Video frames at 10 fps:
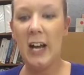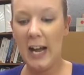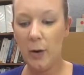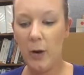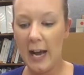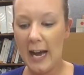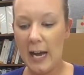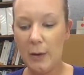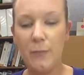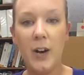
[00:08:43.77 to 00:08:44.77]
I will
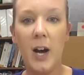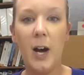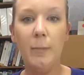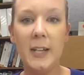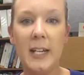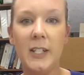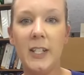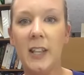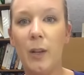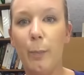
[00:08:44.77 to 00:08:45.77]
have updates
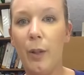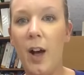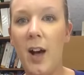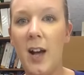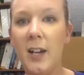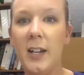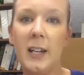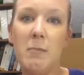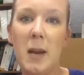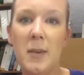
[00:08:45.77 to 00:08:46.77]
in the blog
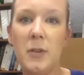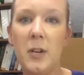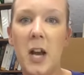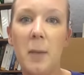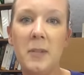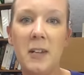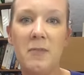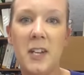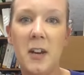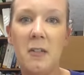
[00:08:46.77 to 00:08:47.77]
and maybe do an update
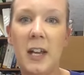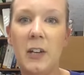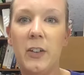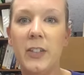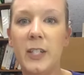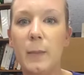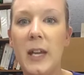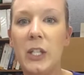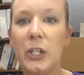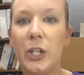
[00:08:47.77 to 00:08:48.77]
video later in the
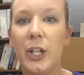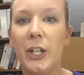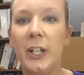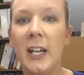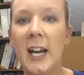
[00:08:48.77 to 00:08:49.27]
semester.